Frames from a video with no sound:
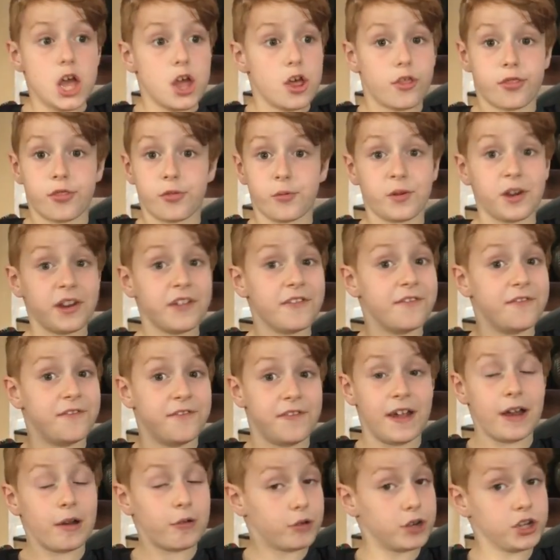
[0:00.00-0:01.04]
3
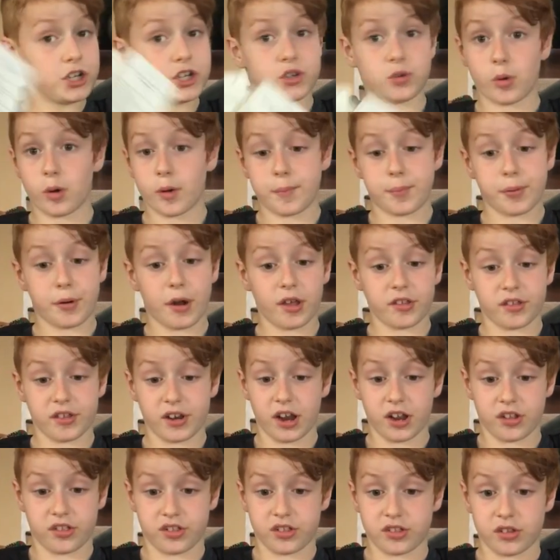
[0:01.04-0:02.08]
very short
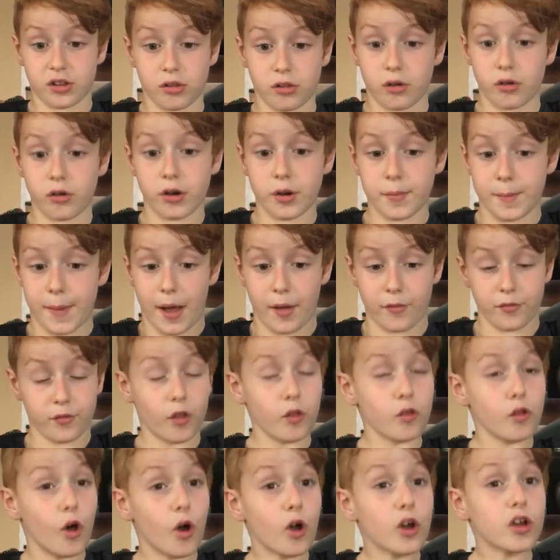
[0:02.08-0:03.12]
presidents to learn about. The
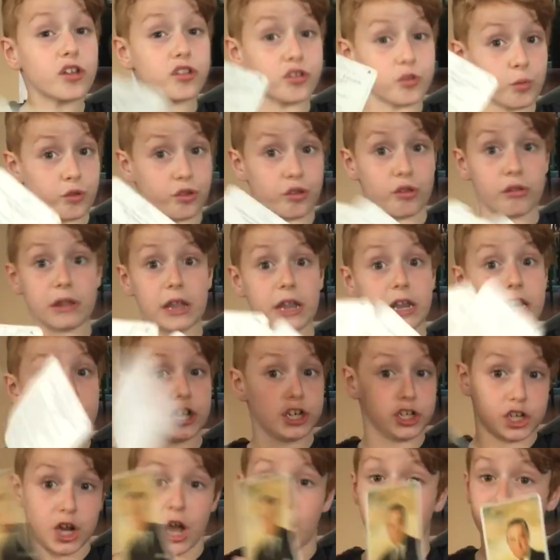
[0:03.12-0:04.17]
longest was
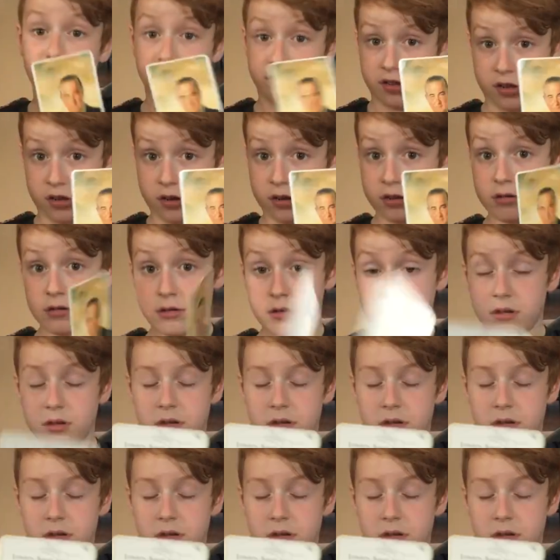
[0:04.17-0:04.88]
Lyndon Johnson.